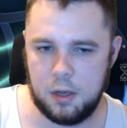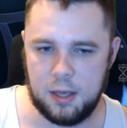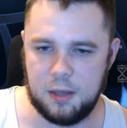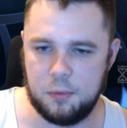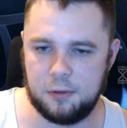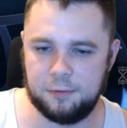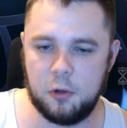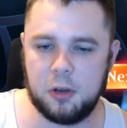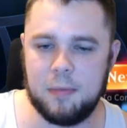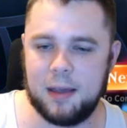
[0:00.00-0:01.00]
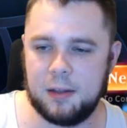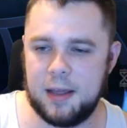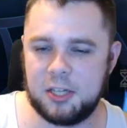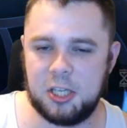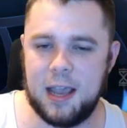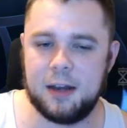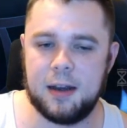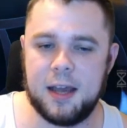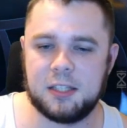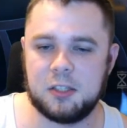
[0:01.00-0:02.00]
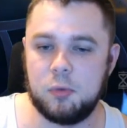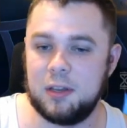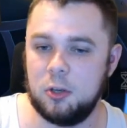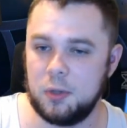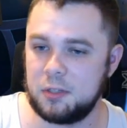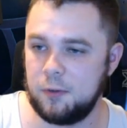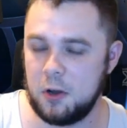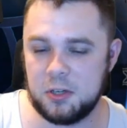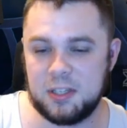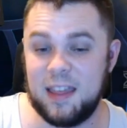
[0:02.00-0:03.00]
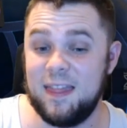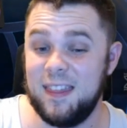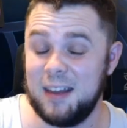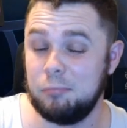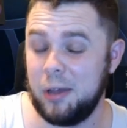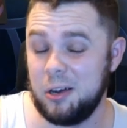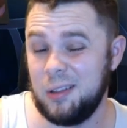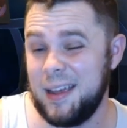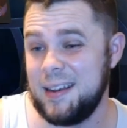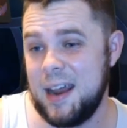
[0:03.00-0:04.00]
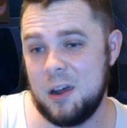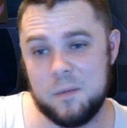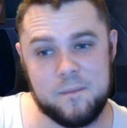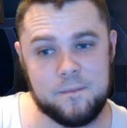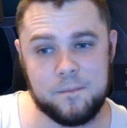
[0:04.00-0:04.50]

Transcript: And then with the floating mana, that's actually kind of nice, because we can do this first, and then play our land out.